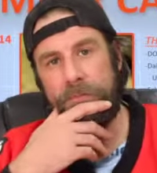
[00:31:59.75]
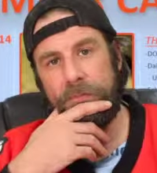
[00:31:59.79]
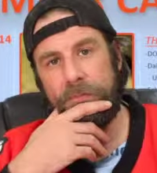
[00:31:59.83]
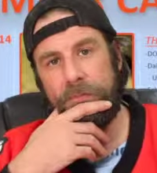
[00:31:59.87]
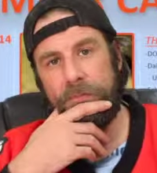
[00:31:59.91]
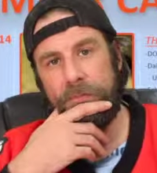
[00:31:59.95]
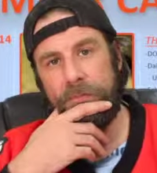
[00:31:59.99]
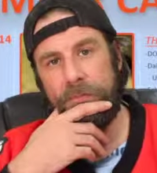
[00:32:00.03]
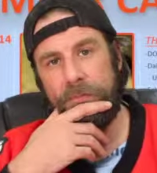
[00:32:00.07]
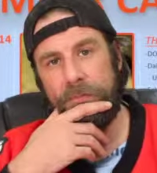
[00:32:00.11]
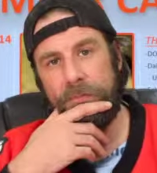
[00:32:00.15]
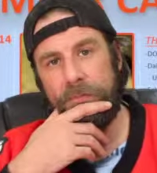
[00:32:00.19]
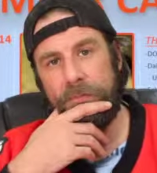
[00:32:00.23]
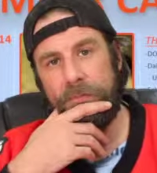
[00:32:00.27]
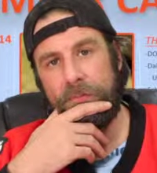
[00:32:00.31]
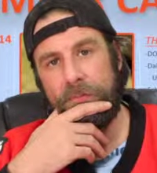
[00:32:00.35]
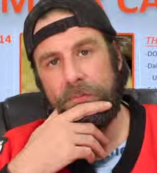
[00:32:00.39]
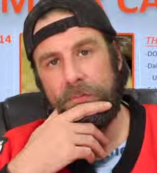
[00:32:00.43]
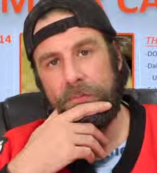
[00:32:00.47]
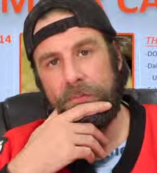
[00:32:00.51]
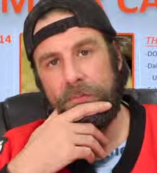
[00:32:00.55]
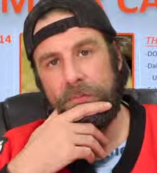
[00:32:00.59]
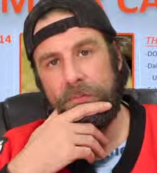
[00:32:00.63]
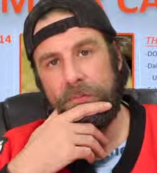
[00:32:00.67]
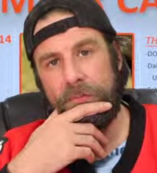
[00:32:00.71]

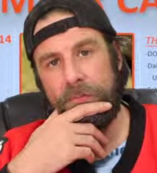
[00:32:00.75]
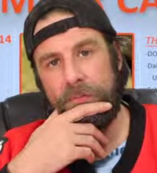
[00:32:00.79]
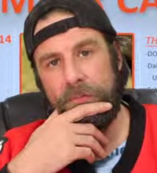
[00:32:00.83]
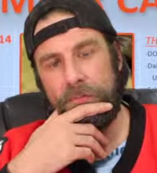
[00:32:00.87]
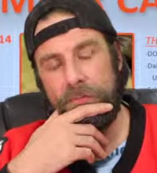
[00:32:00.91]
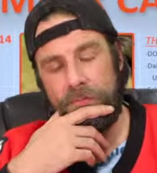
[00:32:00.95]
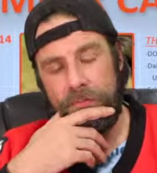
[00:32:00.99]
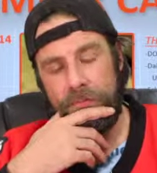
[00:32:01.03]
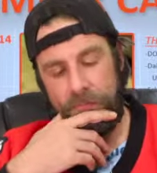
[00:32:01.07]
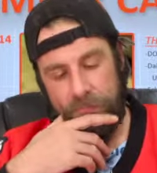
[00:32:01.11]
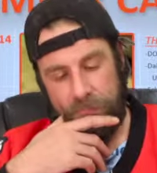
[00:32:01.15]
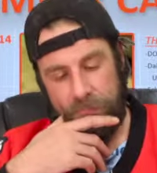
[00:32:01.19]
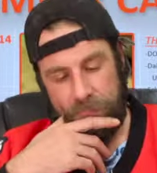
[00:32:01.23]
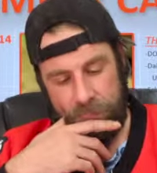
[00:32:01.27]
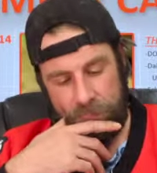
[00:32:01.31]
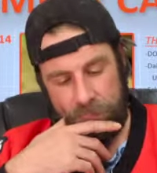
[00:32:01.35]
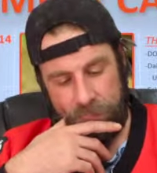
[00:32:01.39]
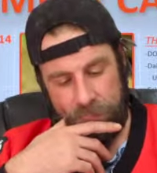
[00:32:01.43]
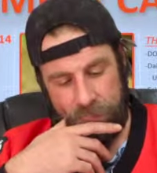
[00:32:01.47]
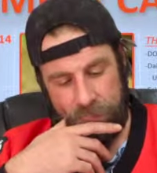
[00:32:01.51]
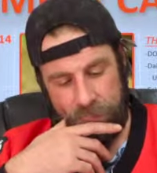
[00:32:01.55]
(silence)